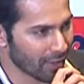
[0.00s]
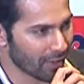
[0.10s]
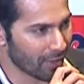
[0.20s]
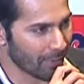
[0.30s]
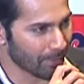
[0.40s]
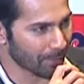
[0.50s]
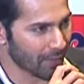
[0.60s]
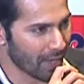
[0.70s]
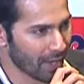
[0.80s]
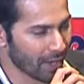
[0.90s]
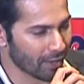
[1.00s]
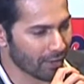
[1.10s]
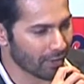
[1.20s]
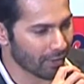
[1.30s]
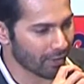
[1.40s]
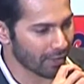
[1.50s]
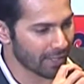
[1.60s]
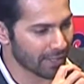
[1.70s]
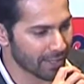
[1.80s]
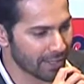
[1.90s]
Um, and uh,
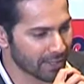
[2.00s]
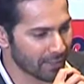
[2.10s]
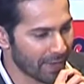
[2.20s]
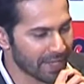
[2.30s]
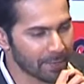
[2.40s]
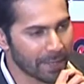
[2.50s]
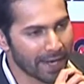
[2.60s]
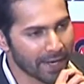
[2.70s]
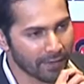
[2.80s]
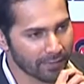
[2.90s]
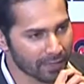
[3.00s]
he's, he's the way he's played uh,